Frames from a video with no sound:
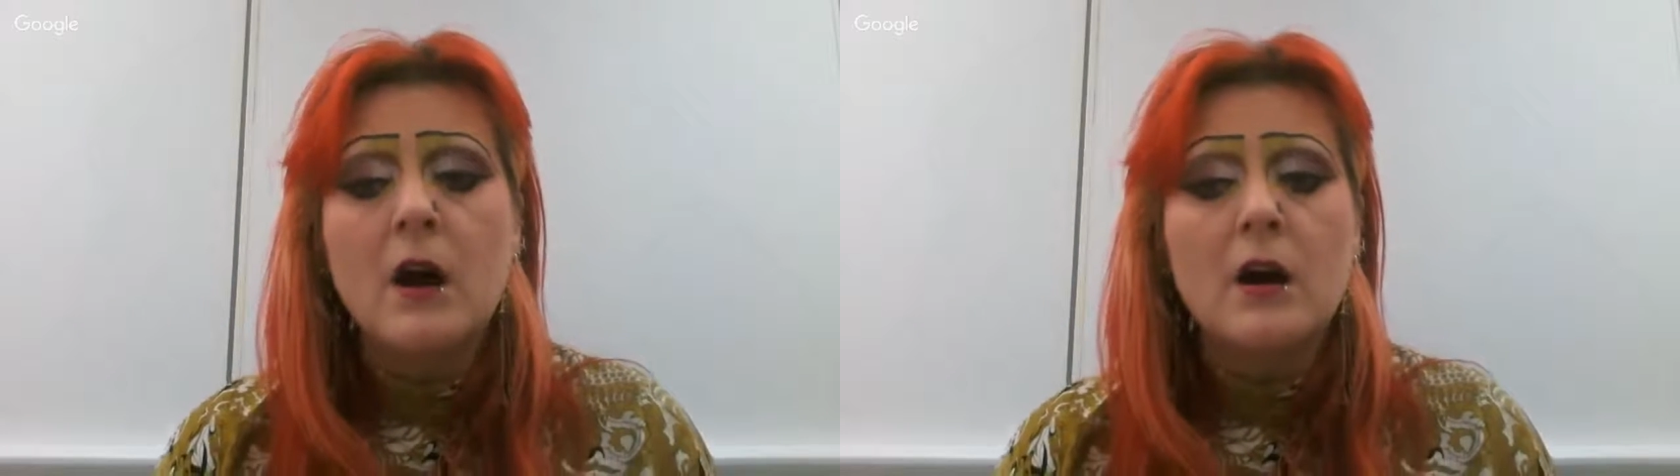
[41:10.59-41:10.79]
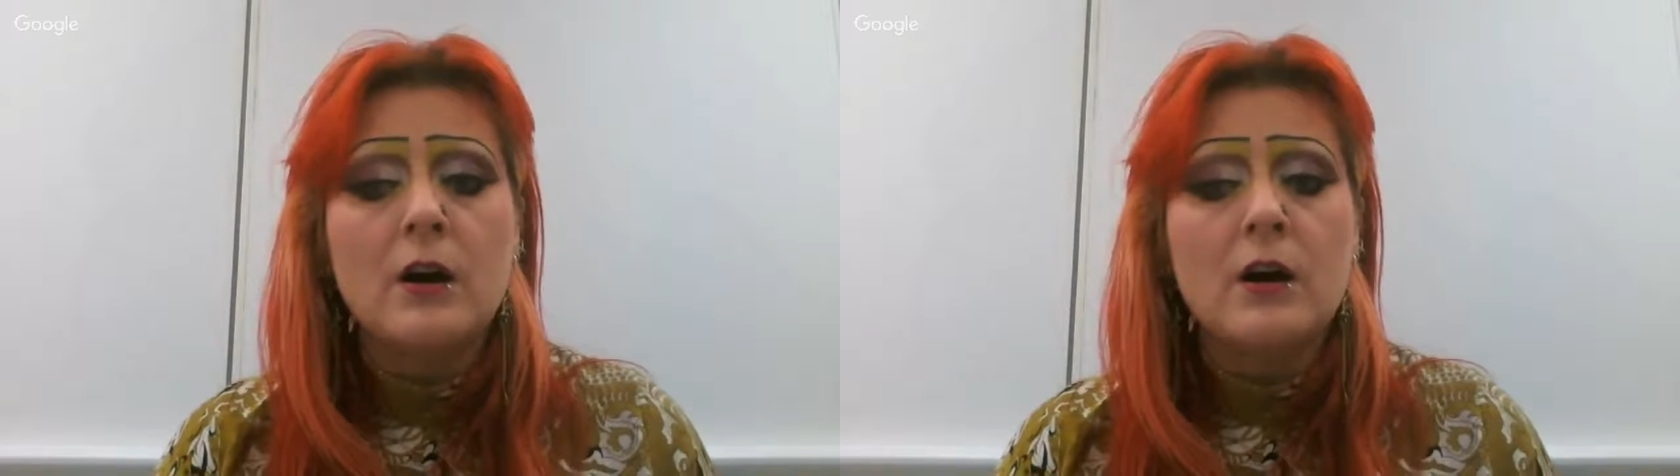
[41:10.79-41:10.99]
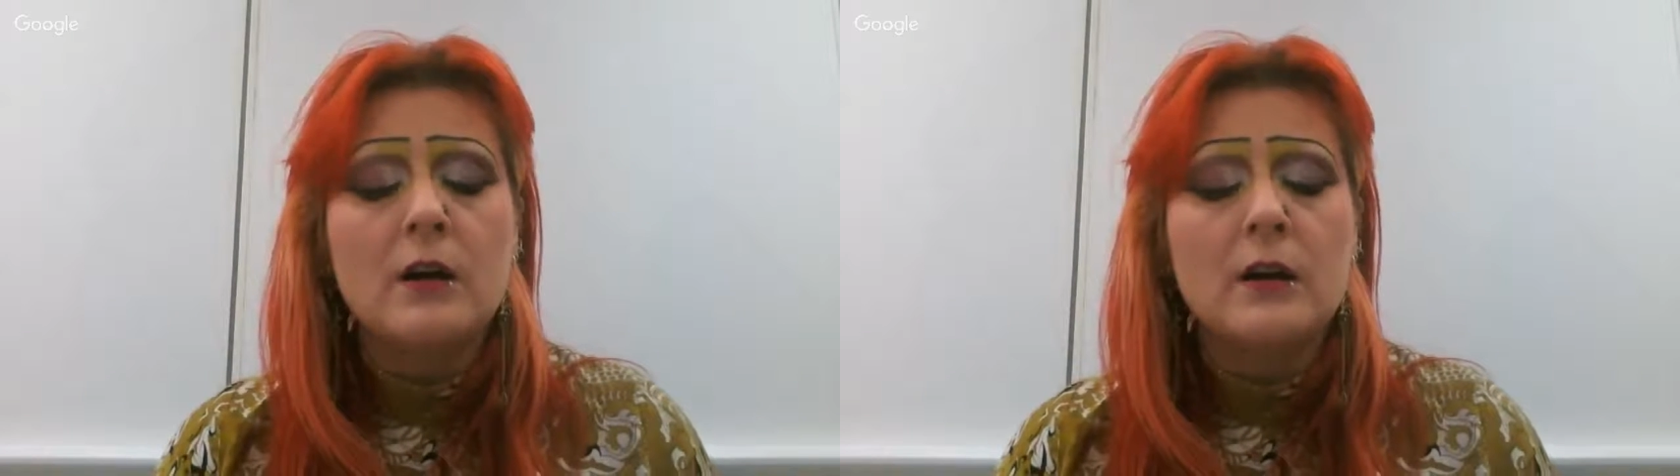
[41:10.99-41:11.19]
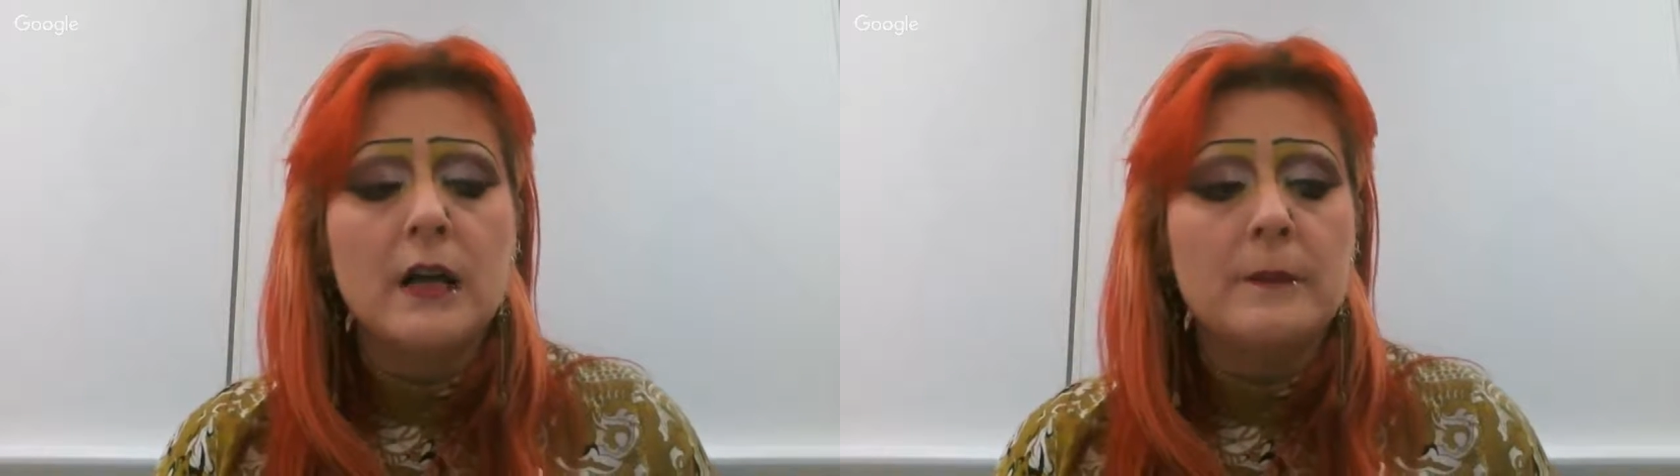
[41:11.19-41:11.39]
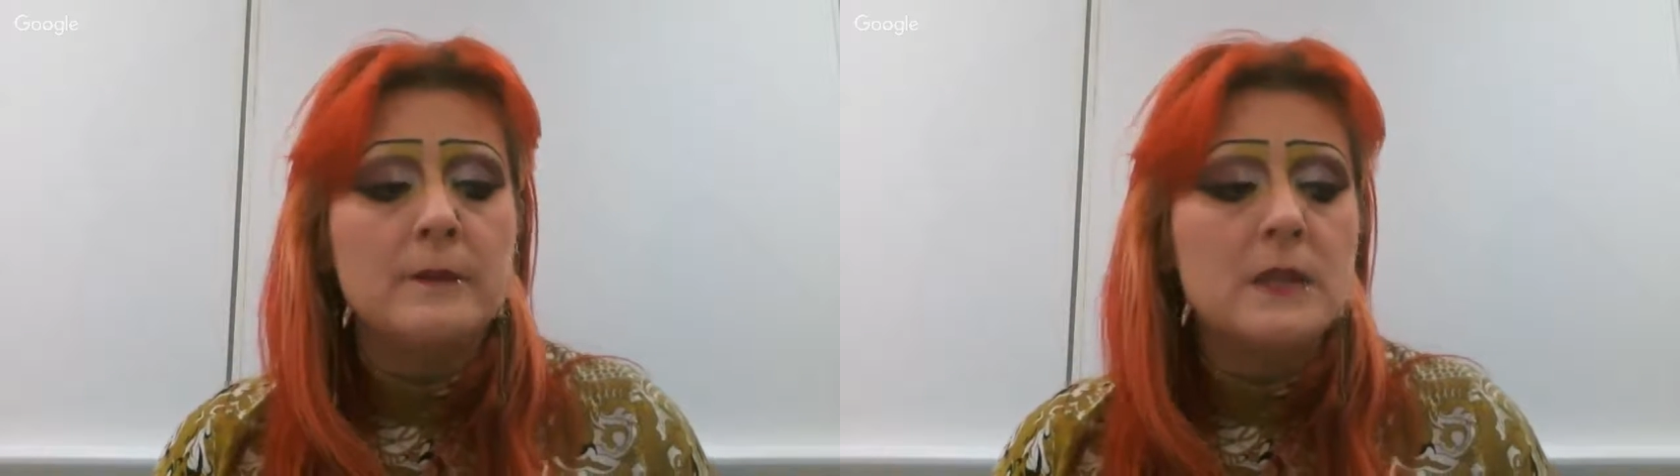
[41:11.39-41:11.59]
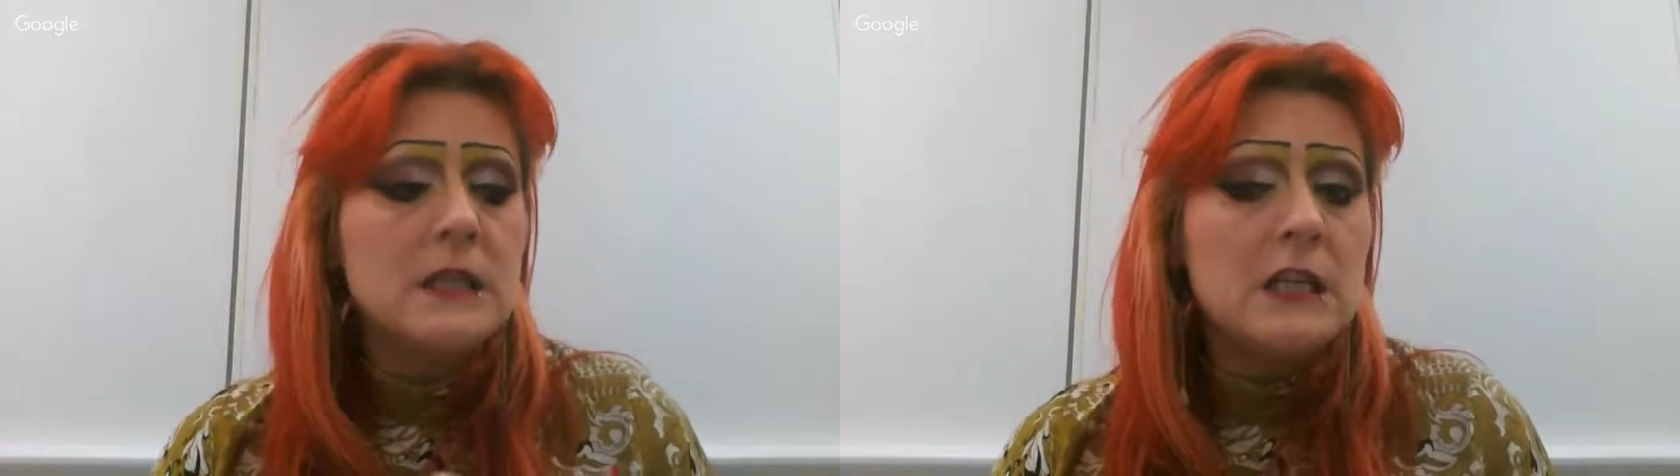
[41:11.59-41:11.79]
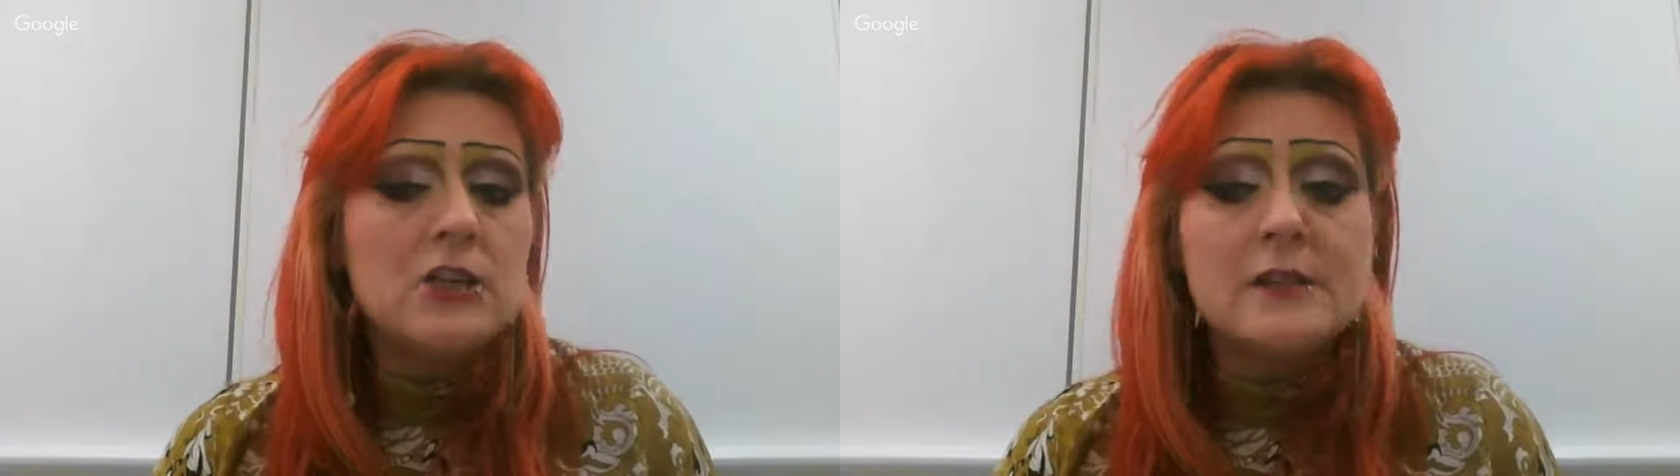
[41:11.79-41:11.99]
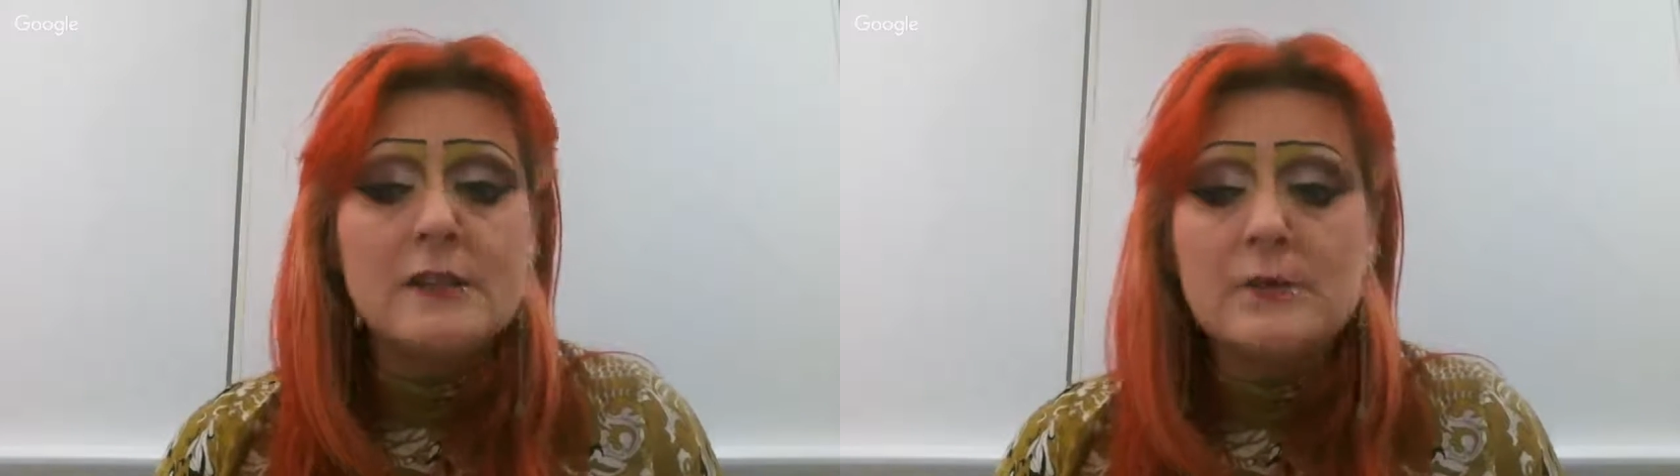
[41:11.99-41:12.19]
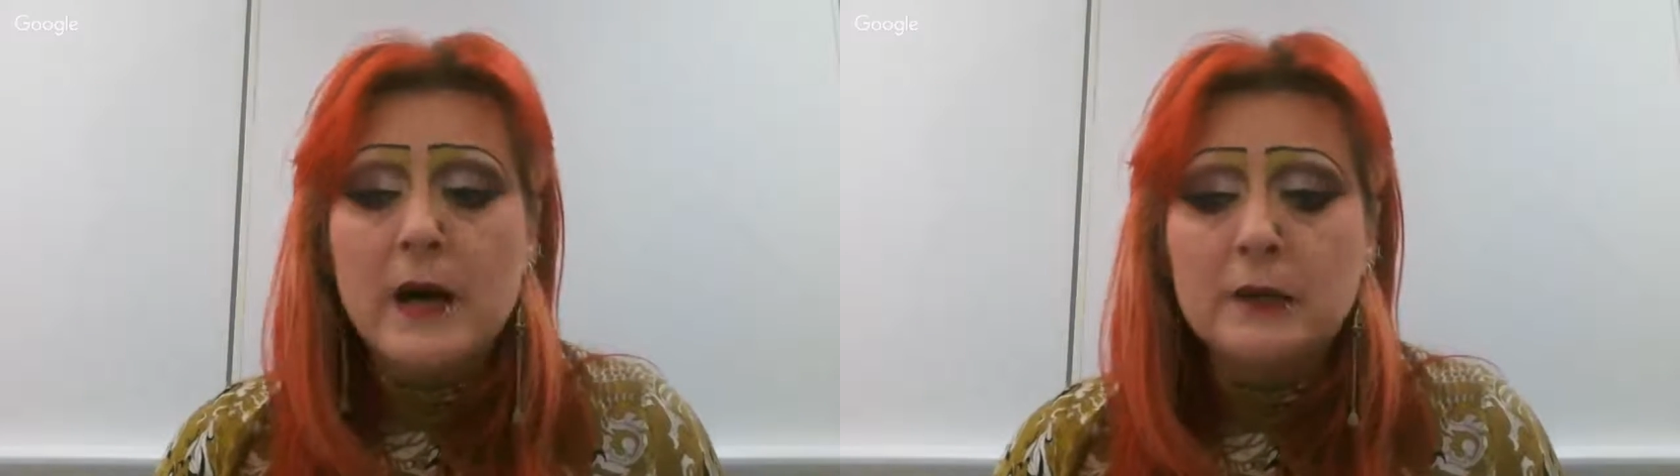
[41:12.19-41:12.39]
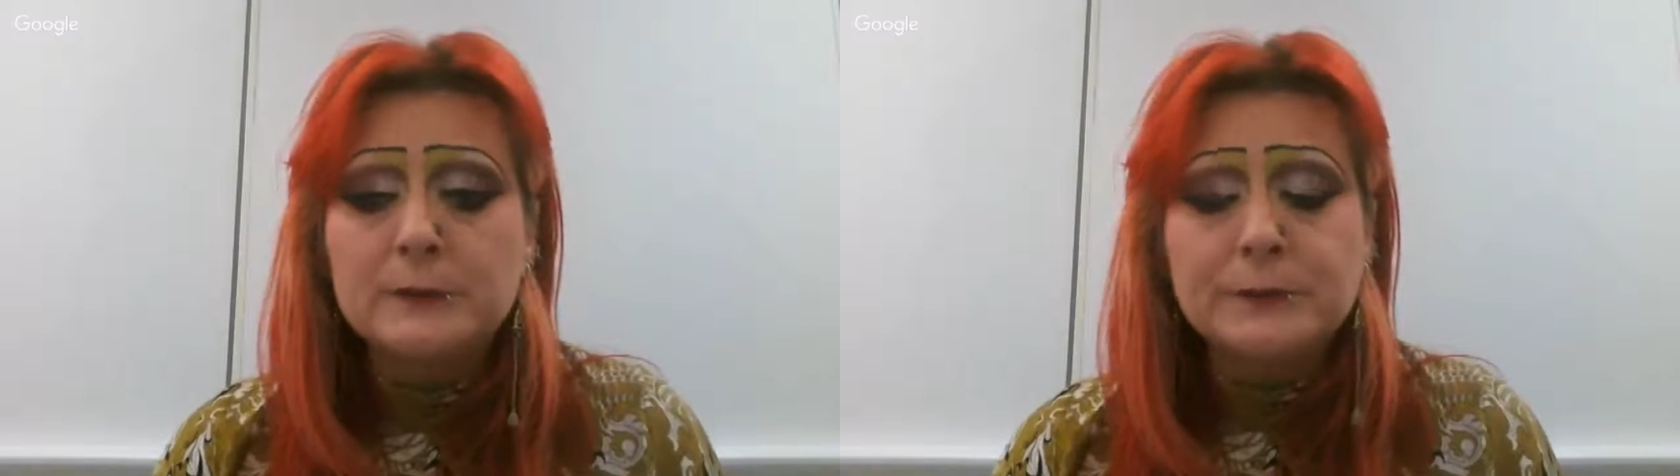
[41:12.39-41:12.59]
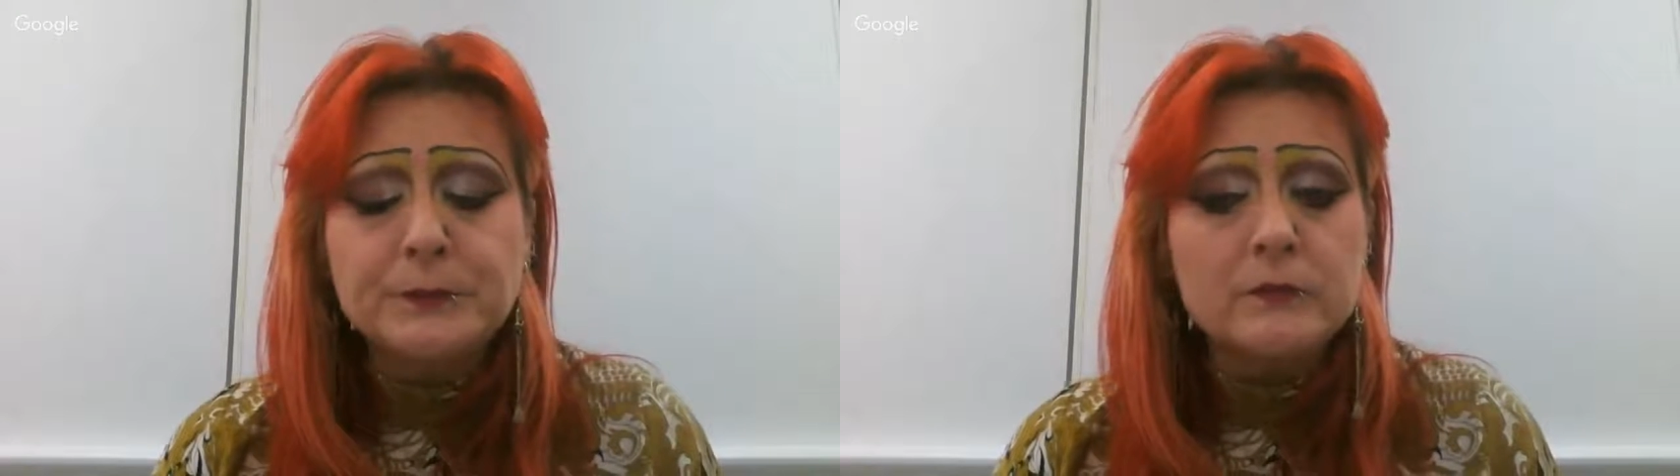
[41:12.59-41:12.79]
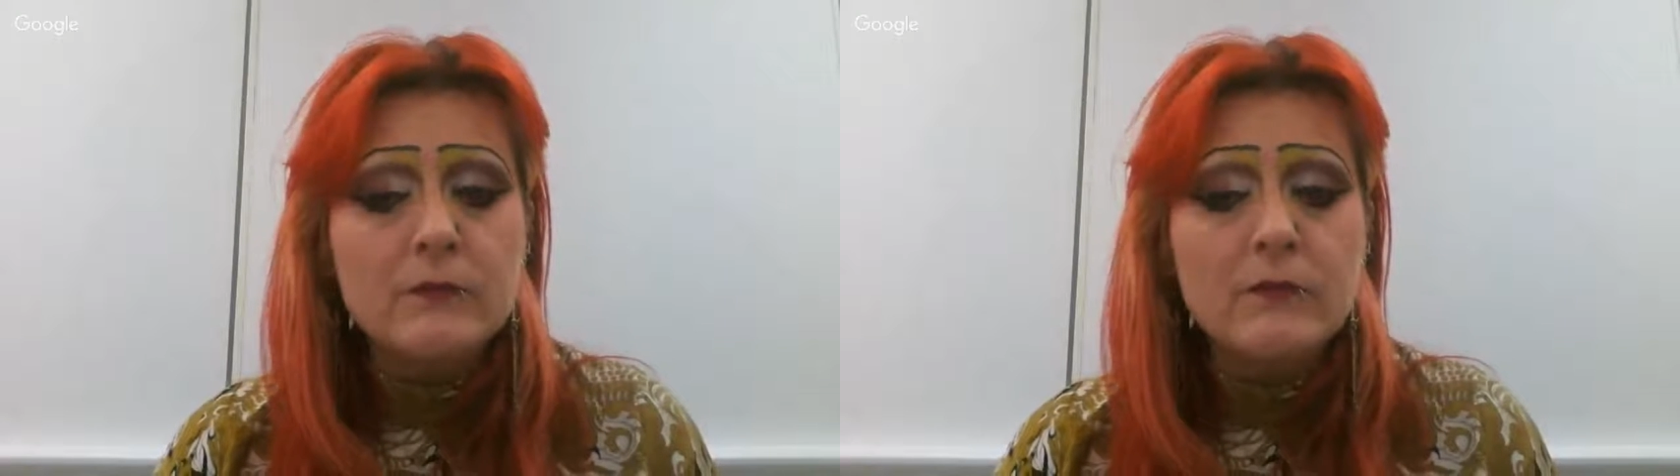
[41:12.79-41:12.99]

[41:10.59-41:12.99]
Our teachers as well